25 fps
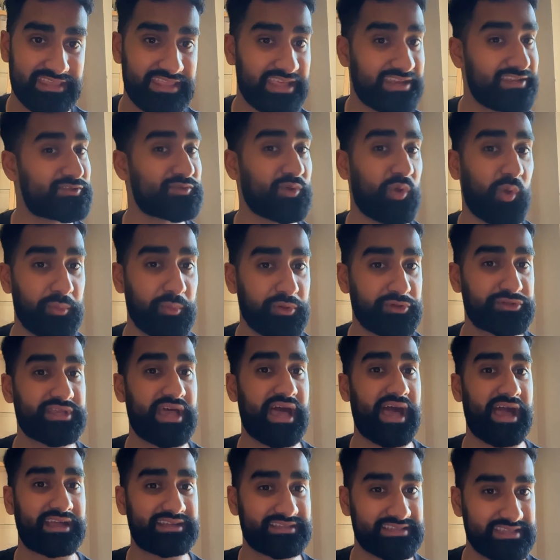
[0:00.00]
that it's almost
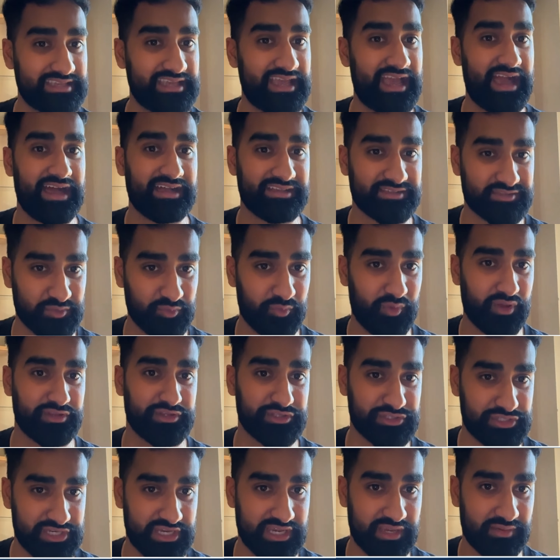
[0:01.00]
acting as
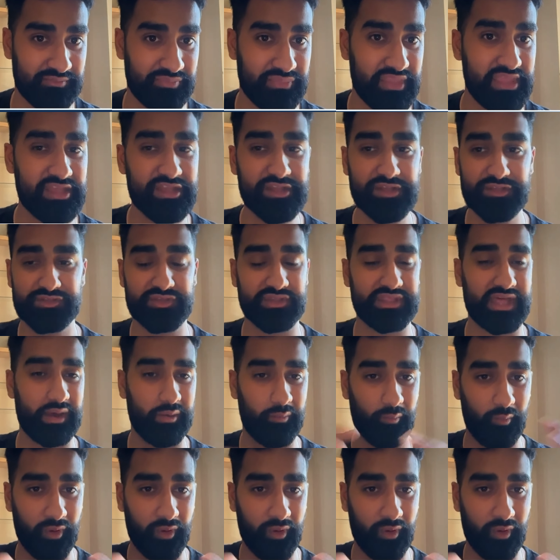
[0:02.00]
one chip. So that